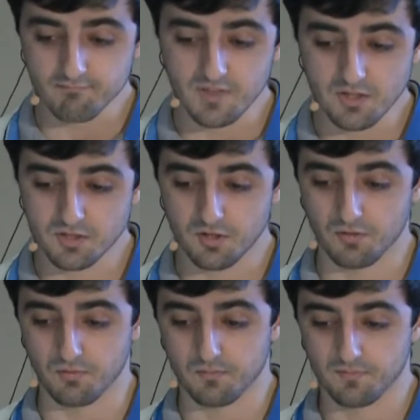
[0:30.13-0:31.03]

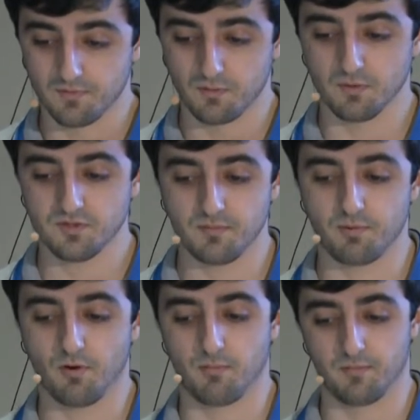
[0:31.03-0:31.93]
So, what's the
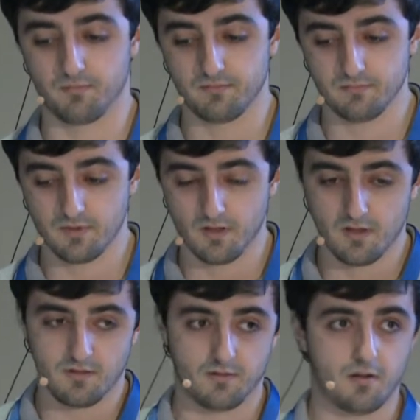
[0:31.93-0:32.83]
problem?
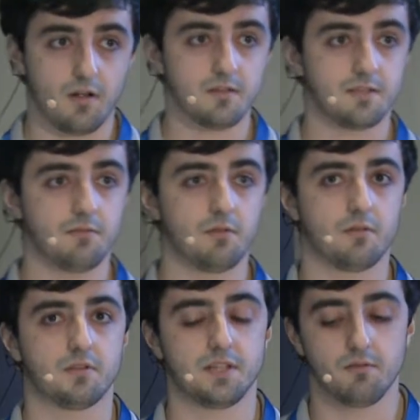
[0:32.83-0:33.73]
There are
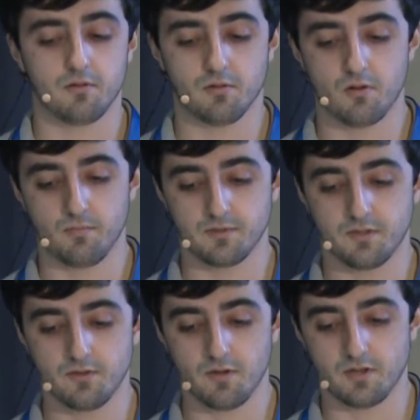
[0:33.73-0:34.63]
several common
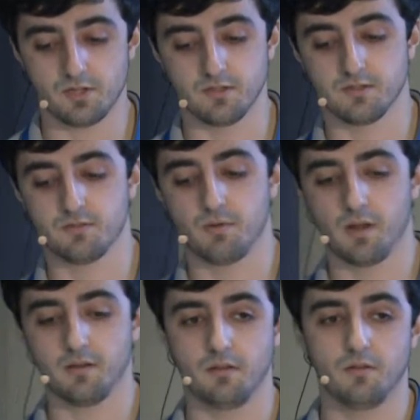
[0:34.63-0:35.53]
situations
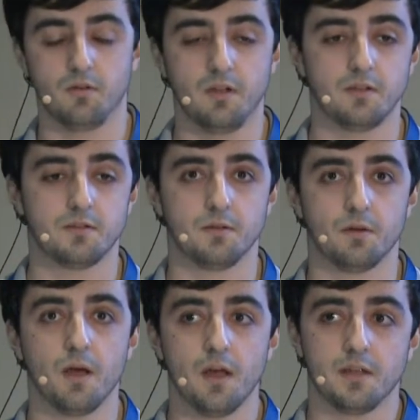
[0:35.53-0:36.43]
when you need
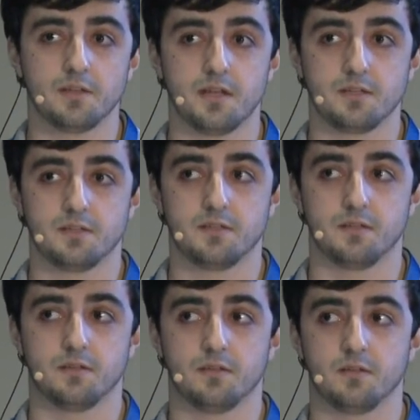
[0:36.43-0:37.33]
to test
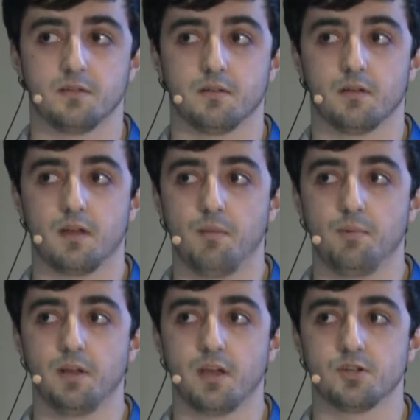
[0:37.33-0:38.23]

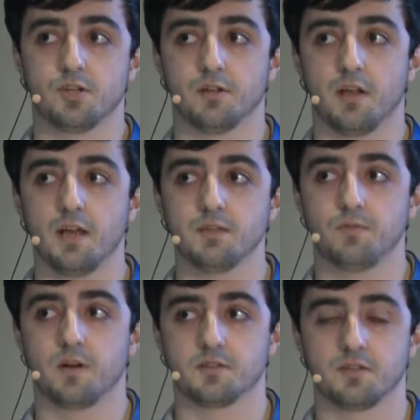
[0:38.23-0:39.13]
application as
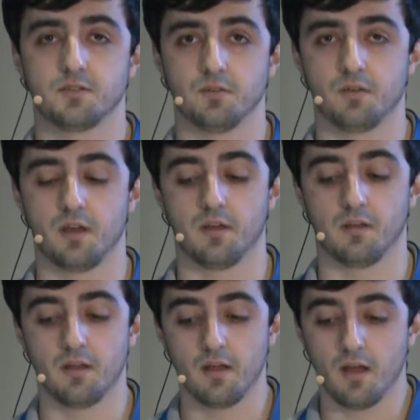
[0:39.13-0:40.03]
fast as you can.
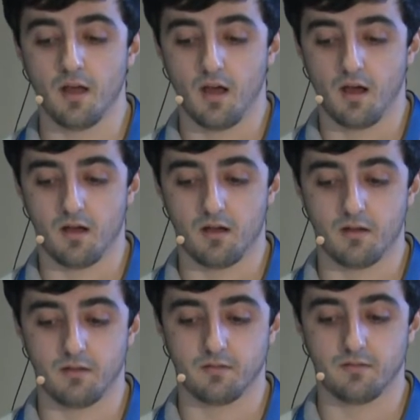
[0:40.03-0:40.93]

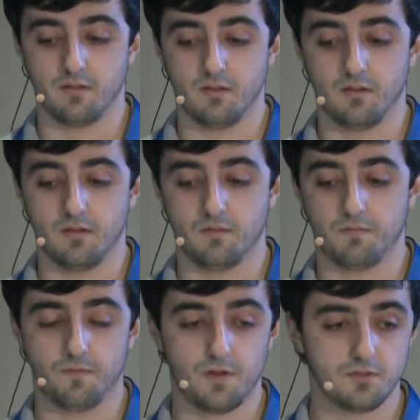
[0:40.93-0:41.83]
The
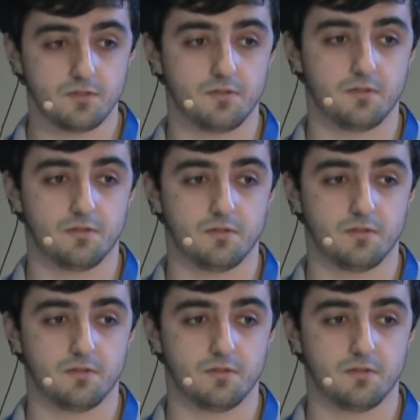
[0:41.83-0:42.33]
first